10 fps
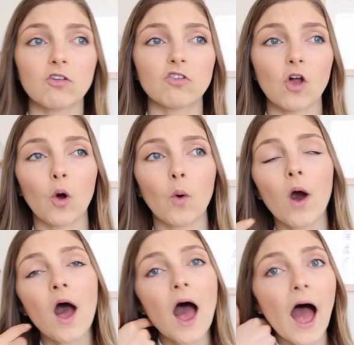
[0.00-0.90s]

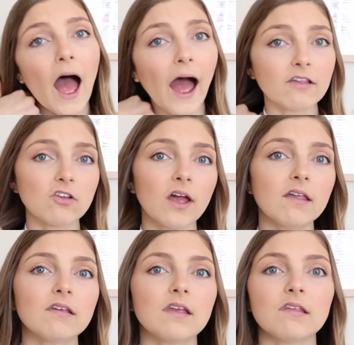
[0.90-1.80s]
So as you
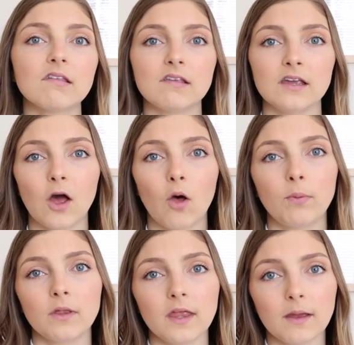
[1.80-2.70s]
guys can see, I'll
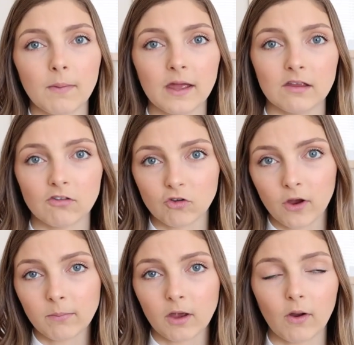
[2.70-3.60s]
put like my
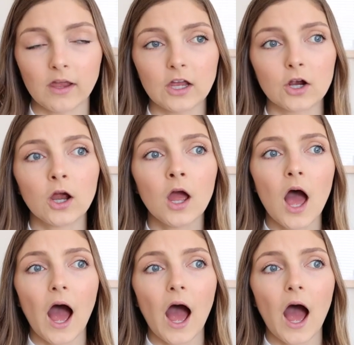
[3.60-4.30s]
Instagram like right here.